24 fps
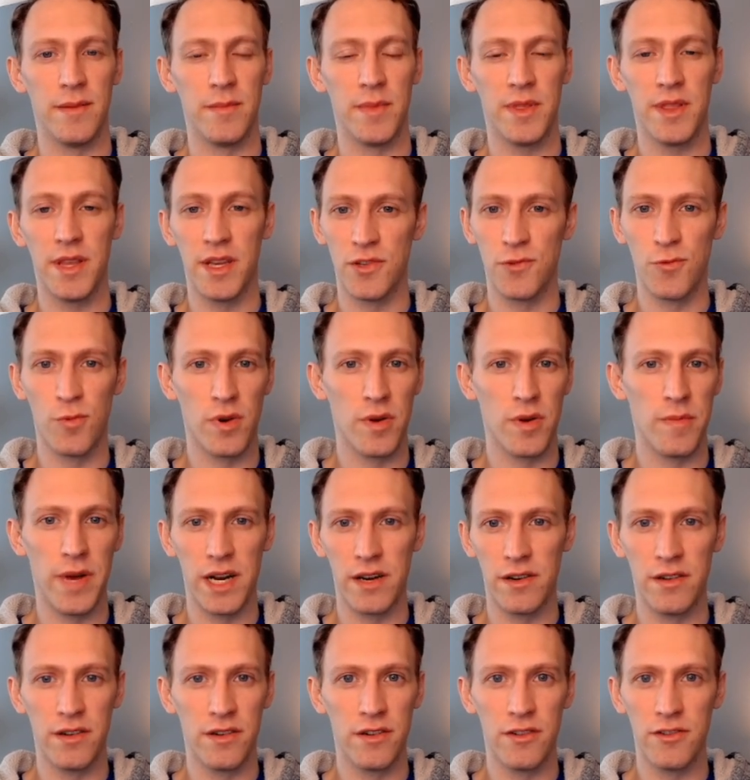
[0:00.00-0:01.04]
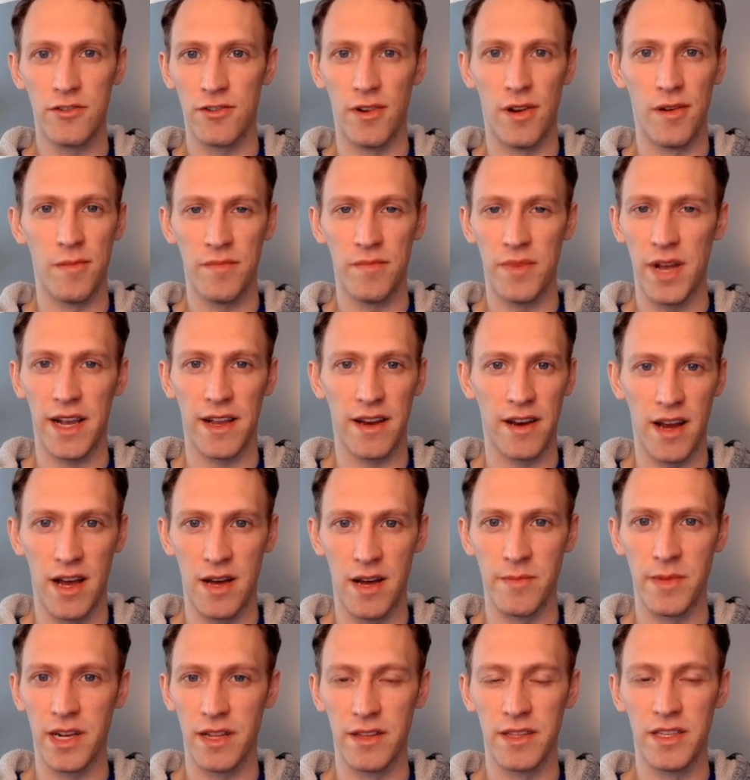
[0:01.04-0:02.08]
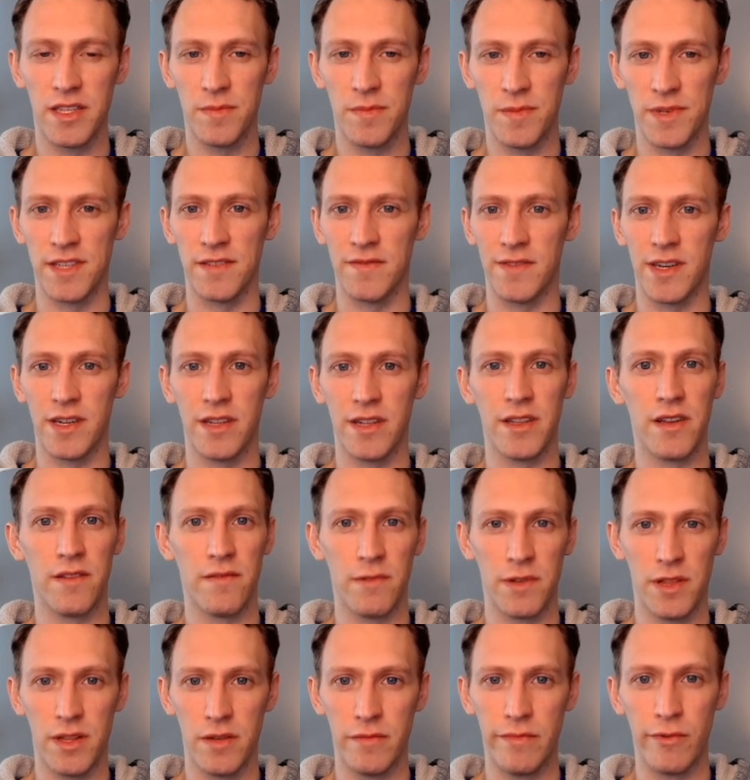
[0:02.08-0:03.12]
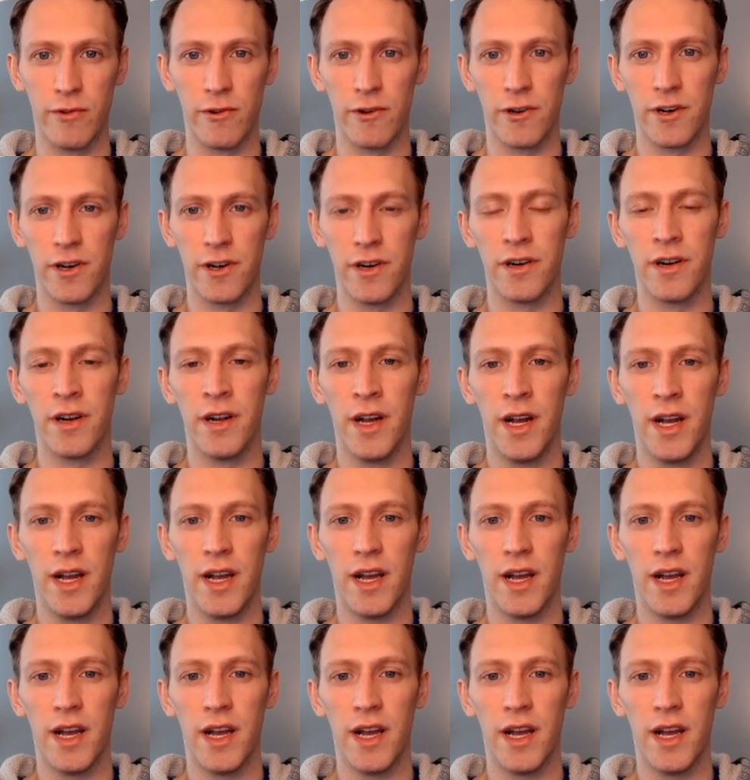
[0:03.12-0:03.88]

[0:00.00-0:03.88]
Things were better under Trump economically, specifically with the border.